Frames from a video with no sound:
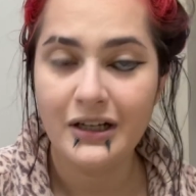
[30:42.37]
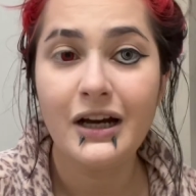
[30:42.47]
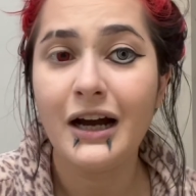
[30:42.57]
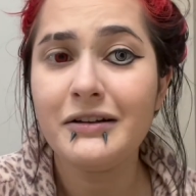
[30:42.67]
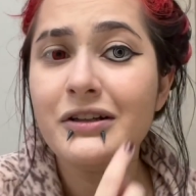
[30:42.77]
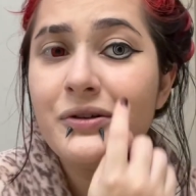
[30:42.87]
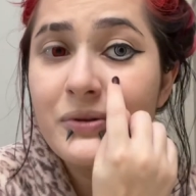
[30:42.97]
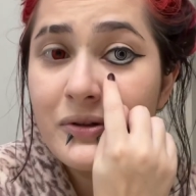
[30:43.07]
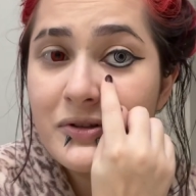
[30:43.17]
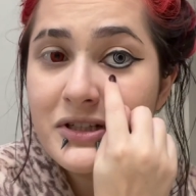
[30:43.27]
I do
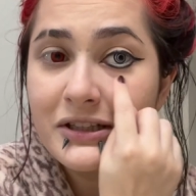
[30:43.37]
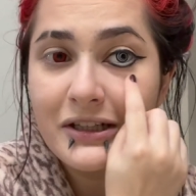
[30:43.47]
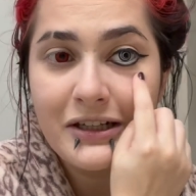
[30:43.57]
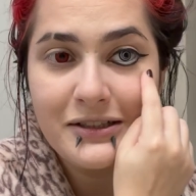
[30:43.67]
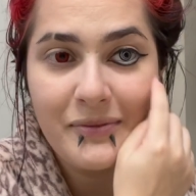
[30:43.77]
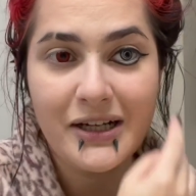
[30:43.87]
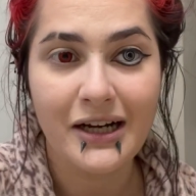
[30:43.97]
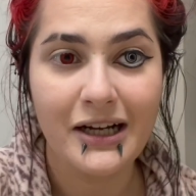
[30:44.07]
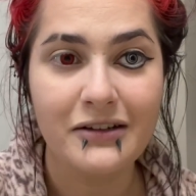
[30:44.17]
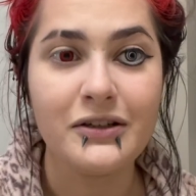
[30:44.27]
notice, I think I did my
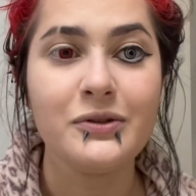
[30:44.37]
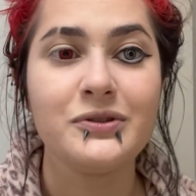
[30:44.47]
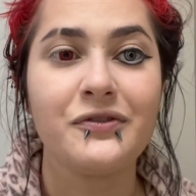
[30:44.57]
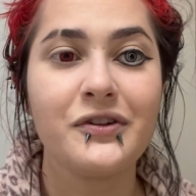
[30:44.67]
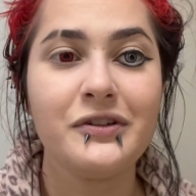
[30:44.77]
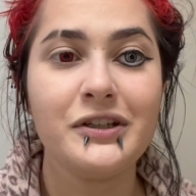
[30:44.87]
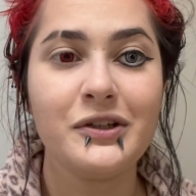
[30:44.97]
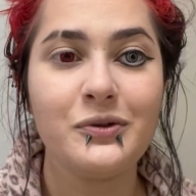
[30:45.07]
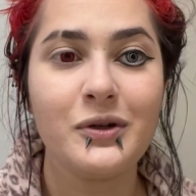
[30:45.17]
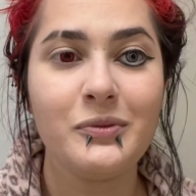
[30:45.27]
eye a little differently
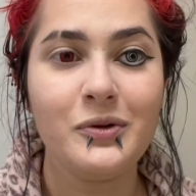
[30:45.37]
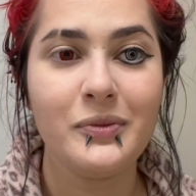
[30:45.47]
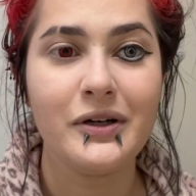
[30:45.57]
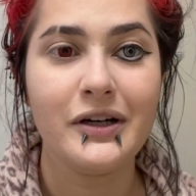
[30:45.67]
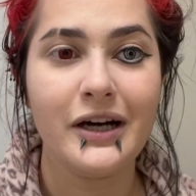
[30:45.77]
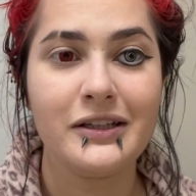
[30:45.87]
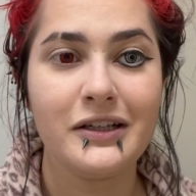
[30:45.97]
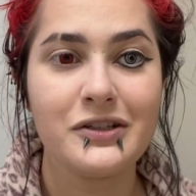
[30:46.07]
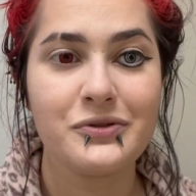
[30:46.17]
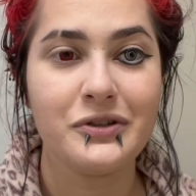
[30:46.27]
than normal, but I think
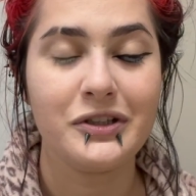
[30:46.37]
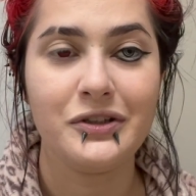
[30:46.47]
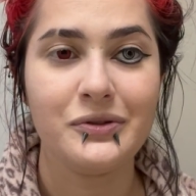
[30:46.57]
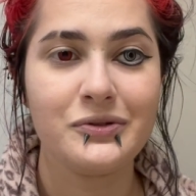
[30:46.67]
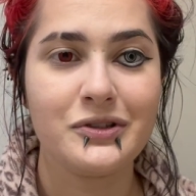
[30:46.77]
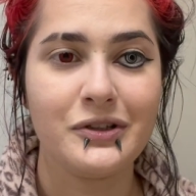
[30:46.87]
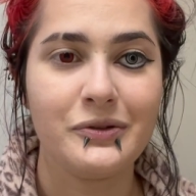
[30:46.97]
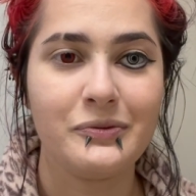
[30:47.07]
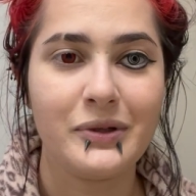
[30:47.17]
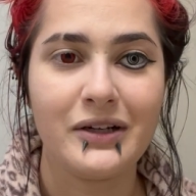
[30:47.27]
it's really cute,
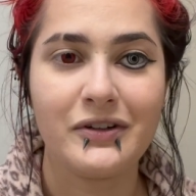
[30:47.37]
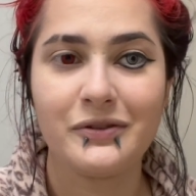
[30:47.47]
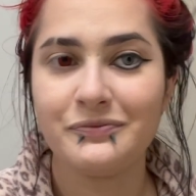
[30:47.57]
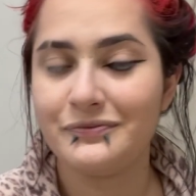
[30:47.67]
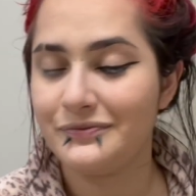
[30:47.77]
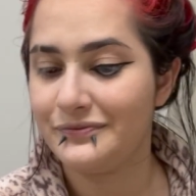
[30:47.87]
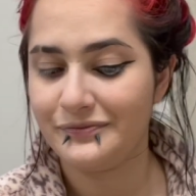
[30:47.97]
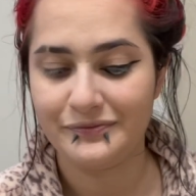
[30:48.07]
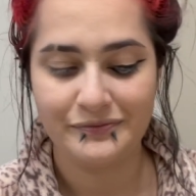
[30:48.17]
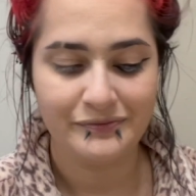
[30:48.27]
so whatever.
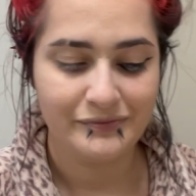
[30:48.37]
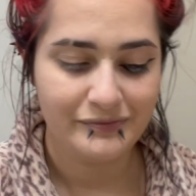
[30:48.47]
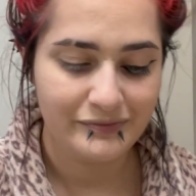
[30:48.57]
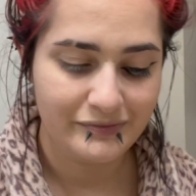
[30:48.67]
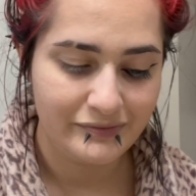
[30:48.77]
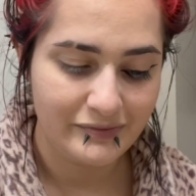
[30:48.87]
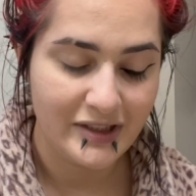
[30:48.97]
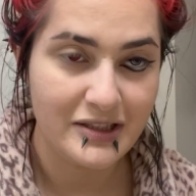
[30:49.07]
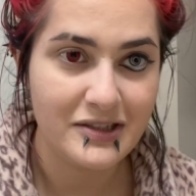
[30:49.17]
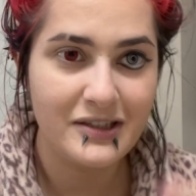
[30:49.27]

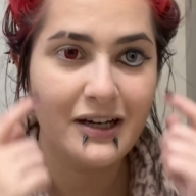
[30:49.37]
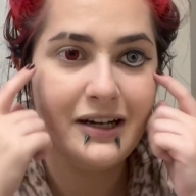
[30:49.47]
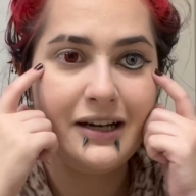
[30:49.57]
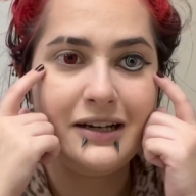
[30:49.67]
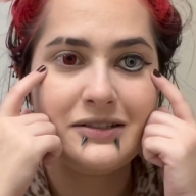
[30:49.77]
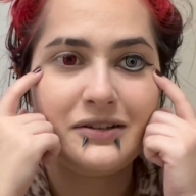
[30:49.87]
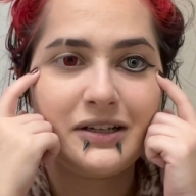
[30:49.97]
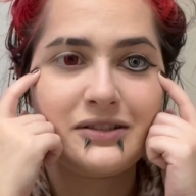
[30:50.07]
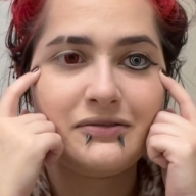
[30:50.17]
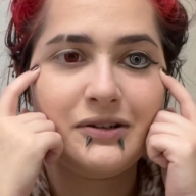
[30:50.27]
Because it's not as like
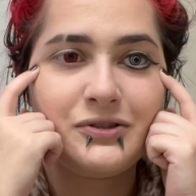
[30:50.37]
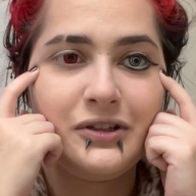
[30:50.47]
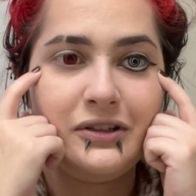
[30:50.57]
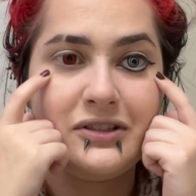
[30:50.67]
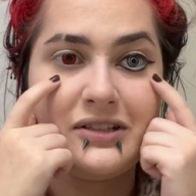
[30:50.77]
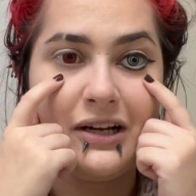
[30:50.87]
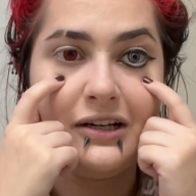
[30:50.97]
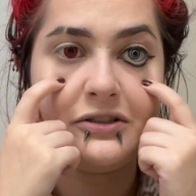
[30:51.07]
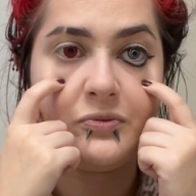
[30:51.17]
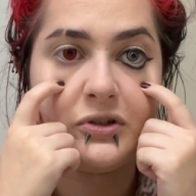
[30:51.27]
slouchy on the side,
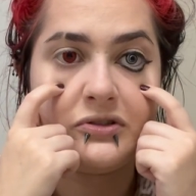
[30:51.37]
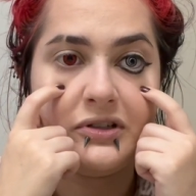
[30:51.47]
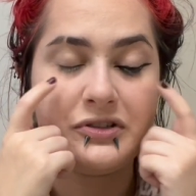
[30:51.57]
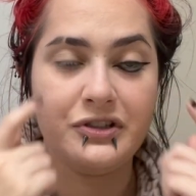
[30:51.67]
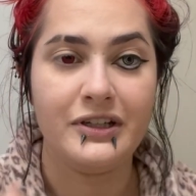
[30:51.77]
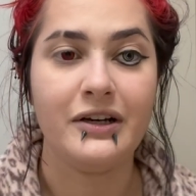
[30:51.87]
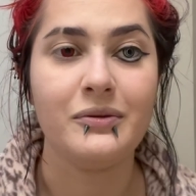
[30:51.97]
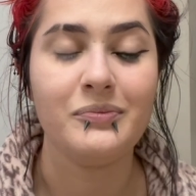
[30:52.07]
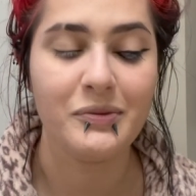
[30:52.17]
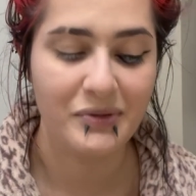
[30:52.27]
it's more slouchy down,
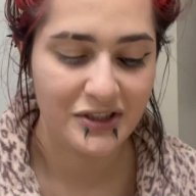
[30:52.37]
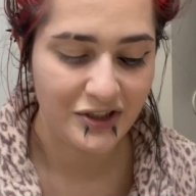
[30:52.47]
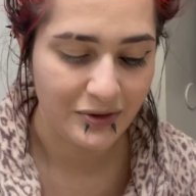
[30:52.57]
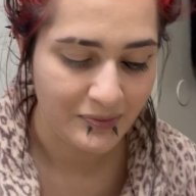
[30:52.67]
but big deal.